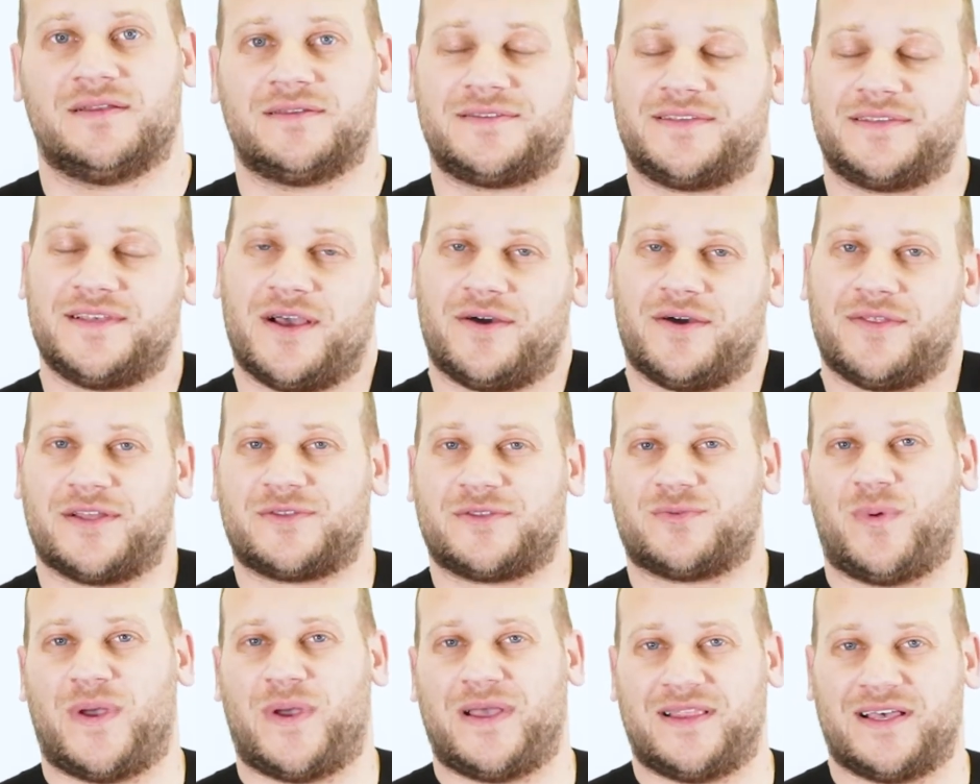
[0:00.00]
See how
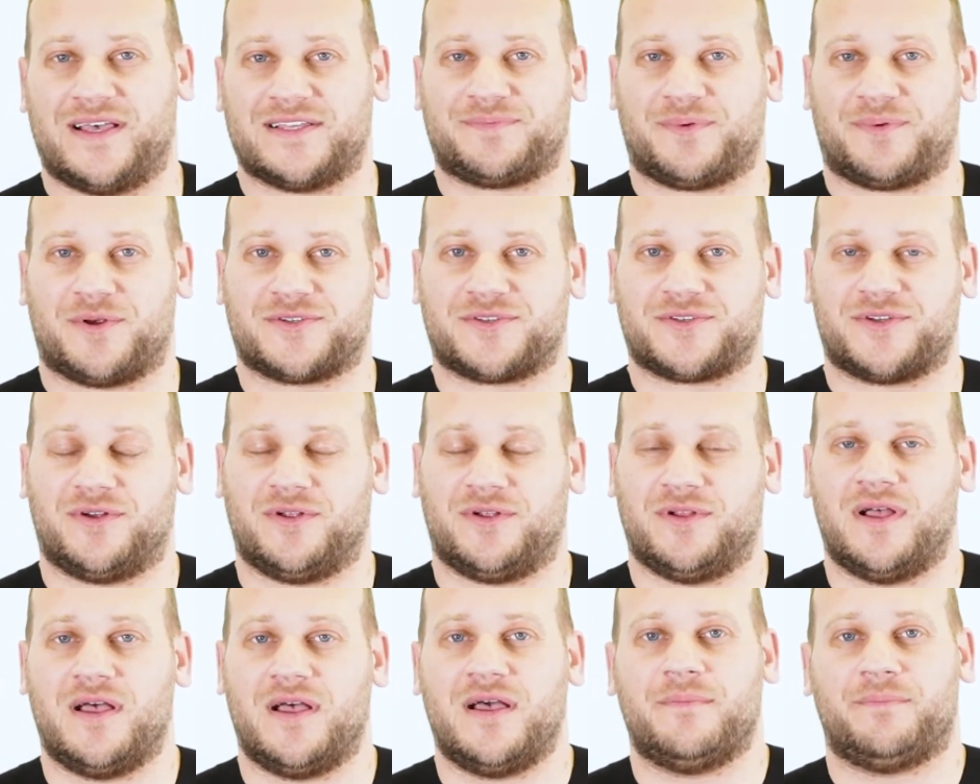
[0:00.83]
that's way less
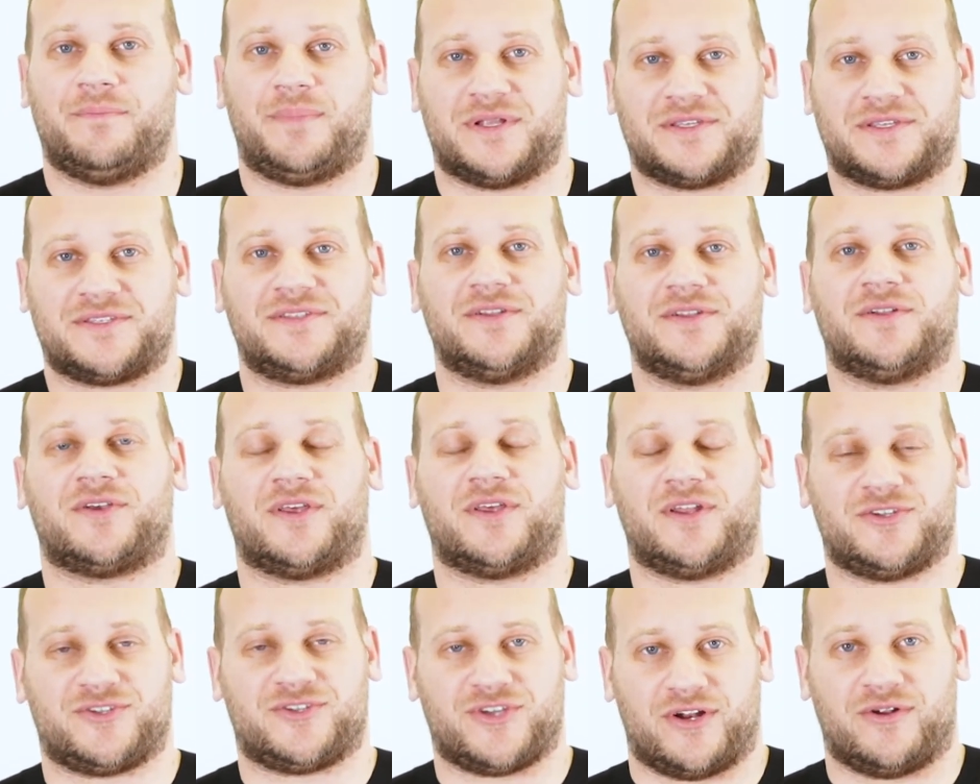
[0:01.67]
personal, but it's still
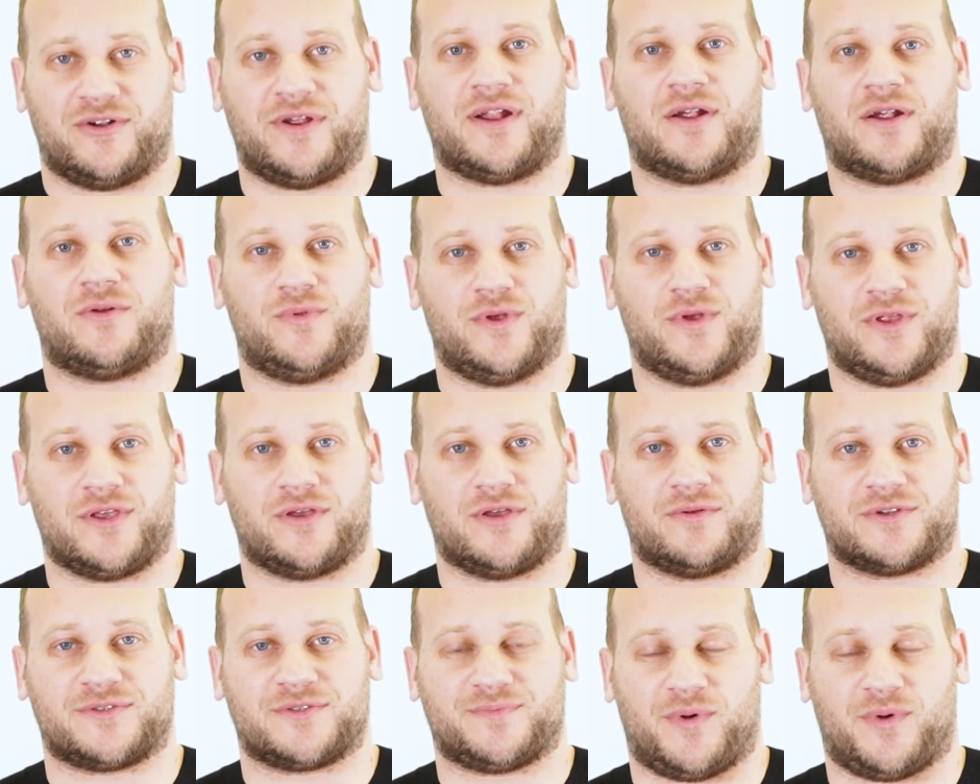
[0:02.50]
gonna generate a really
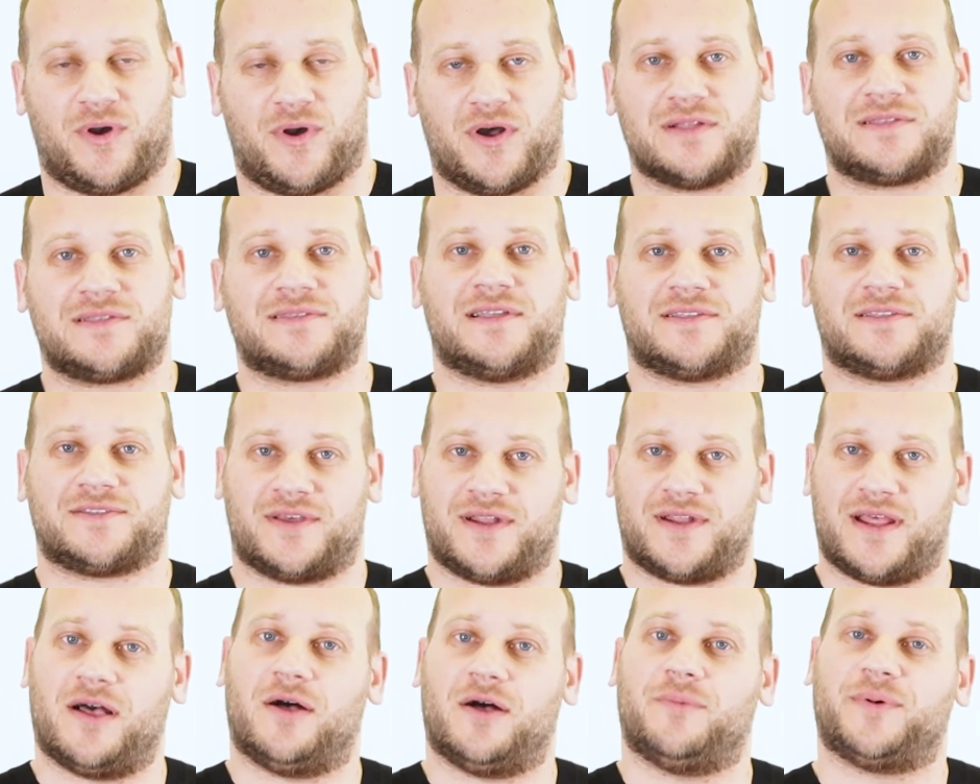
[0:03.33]
good response that's
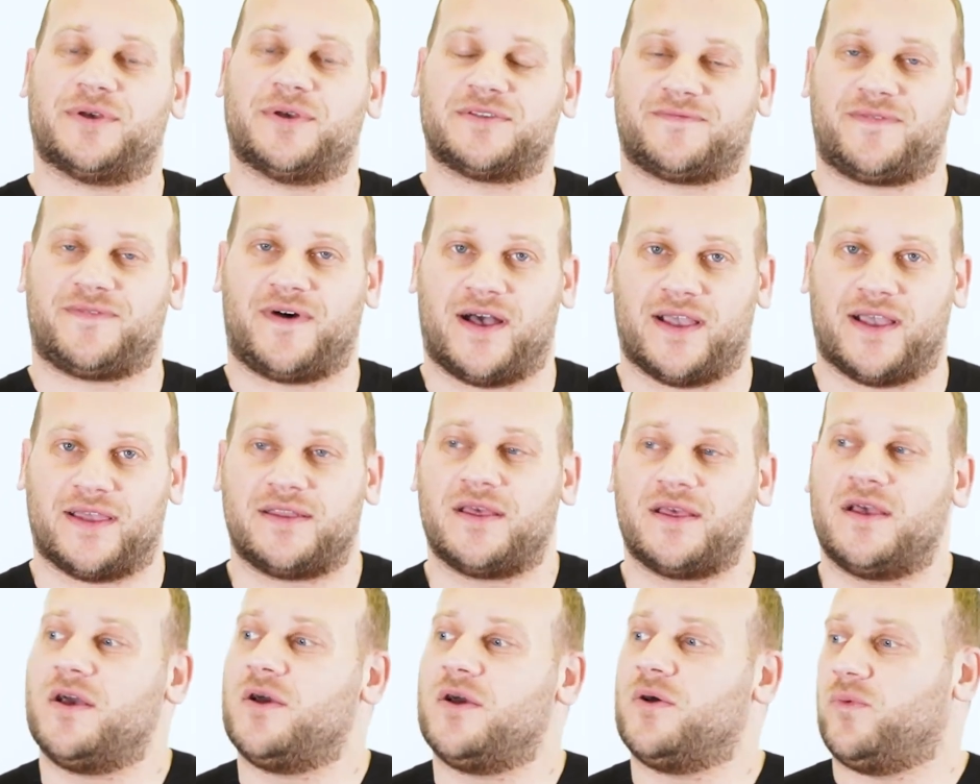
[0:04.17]
gonna help us find
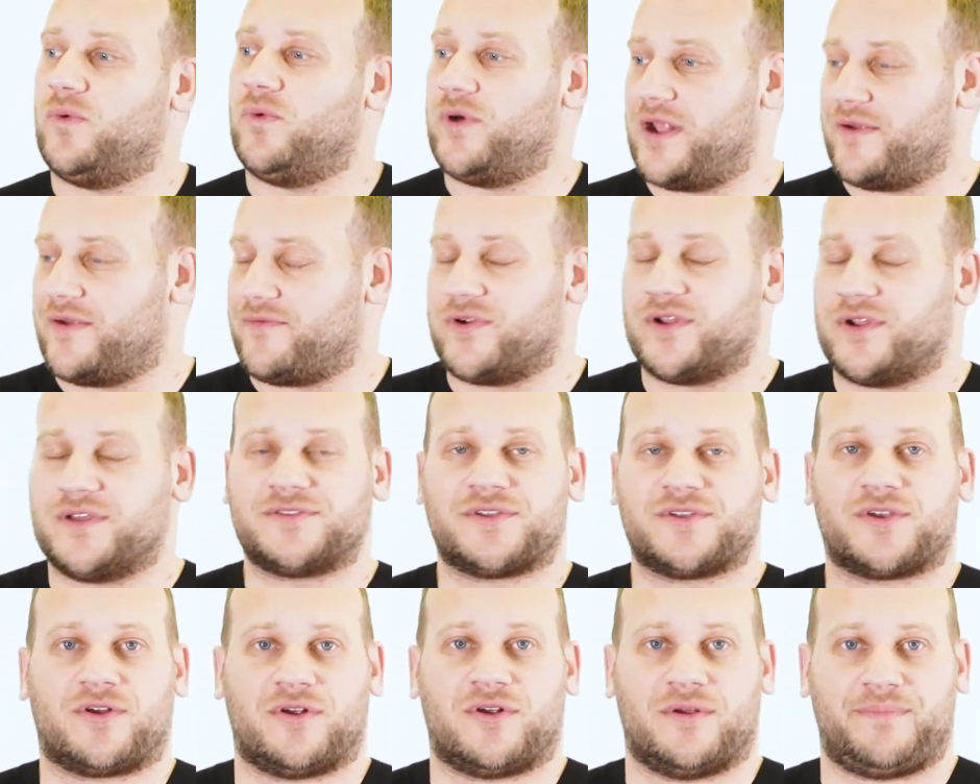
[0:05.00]
whatever it is,
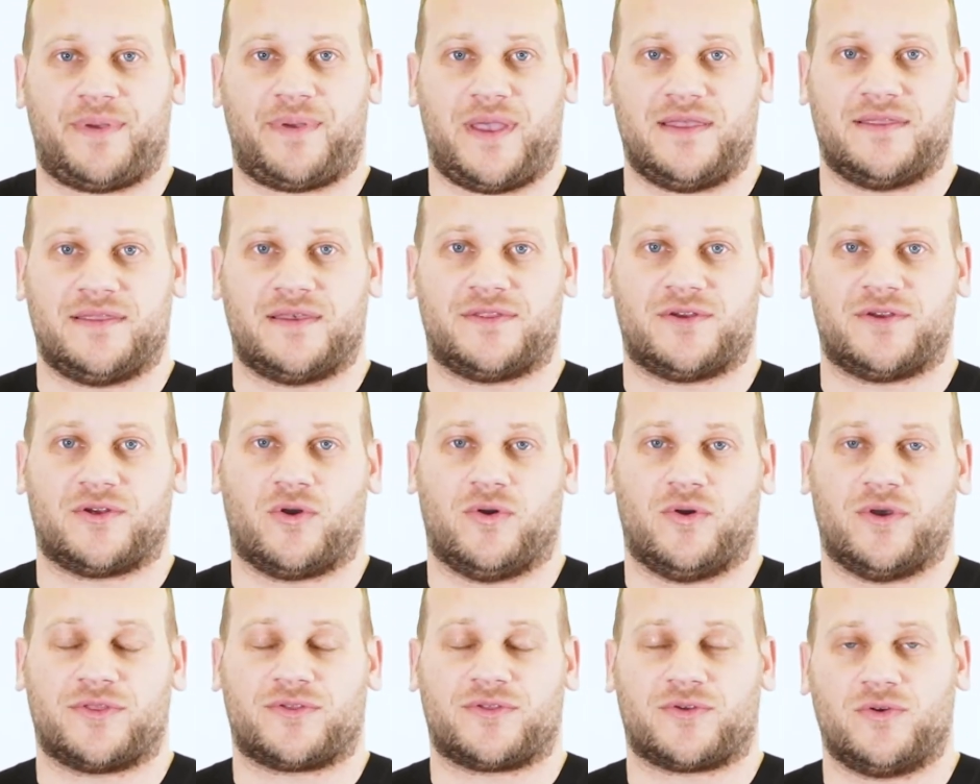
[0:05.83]
the current pain that they're
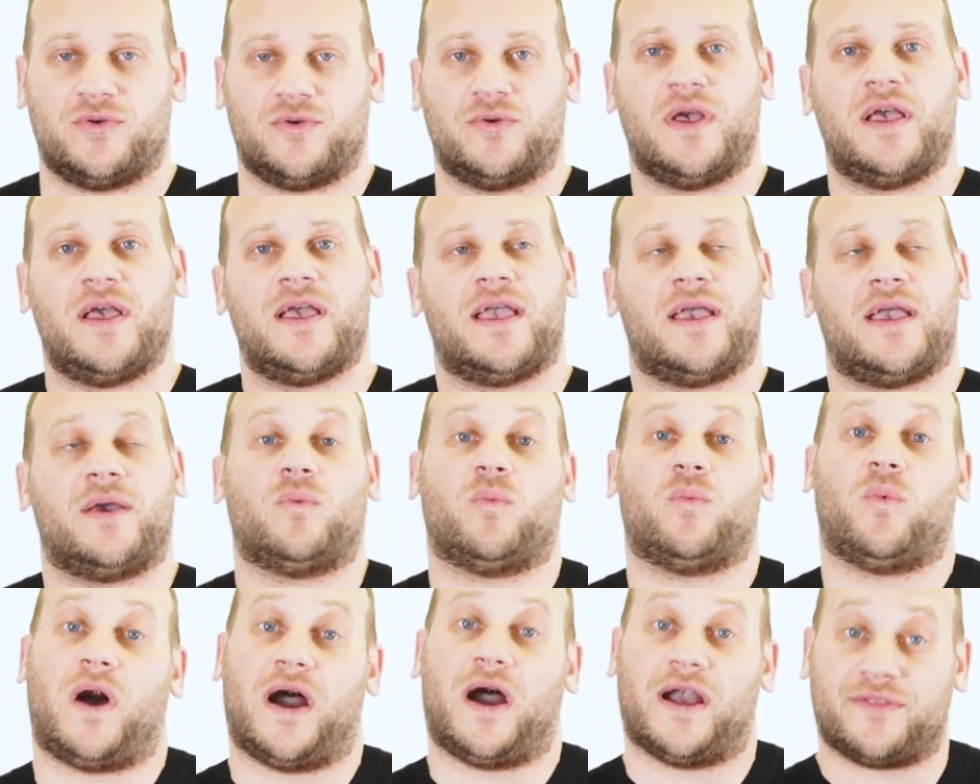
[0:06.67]
going through
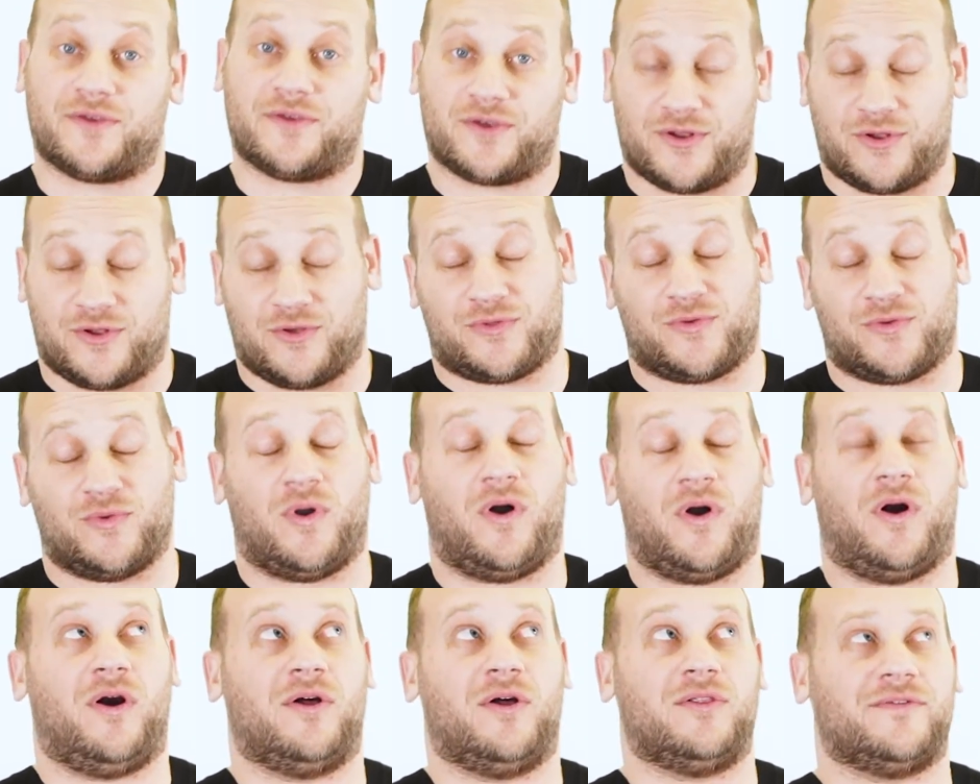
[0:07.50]
and why they're gonna go through
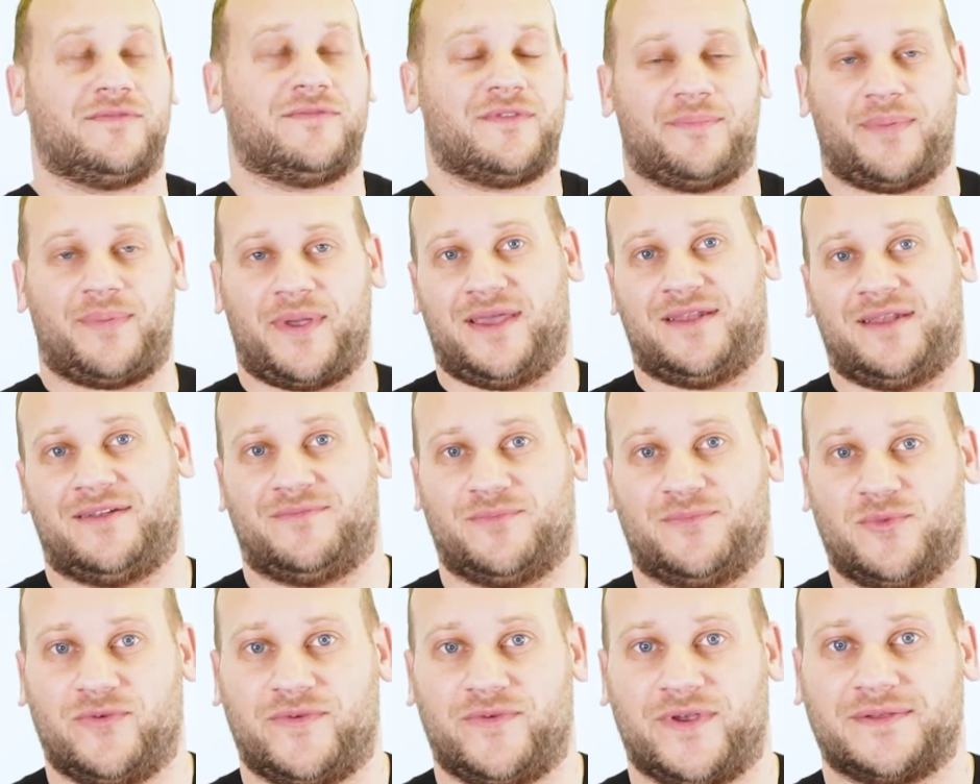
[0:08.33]
all of the pain
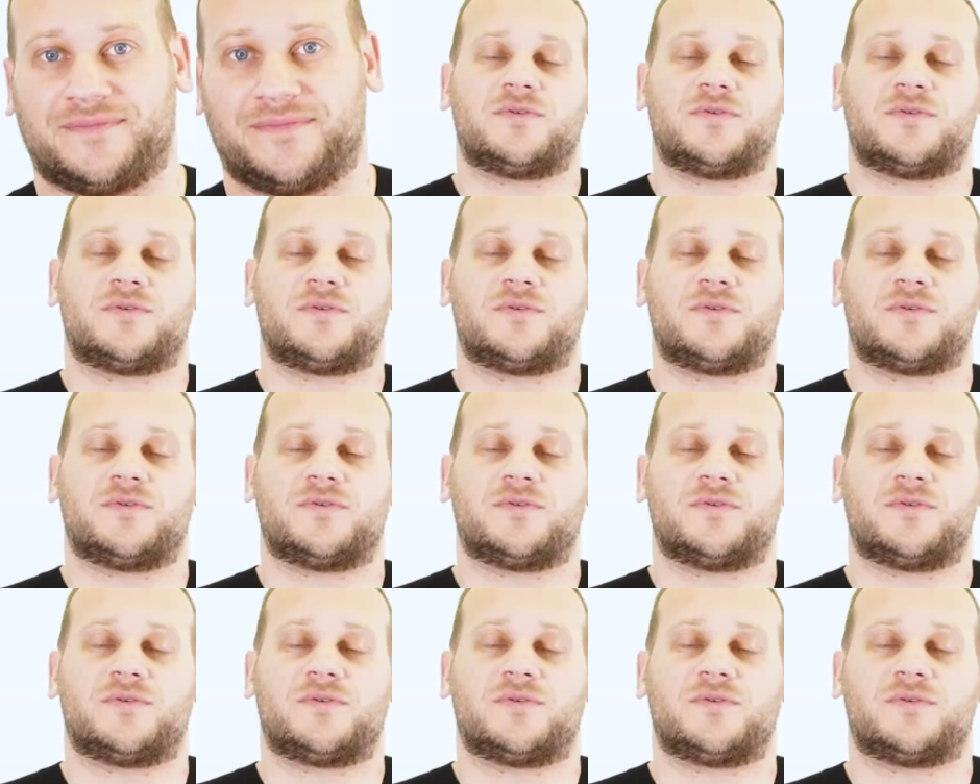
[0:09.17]
of moving.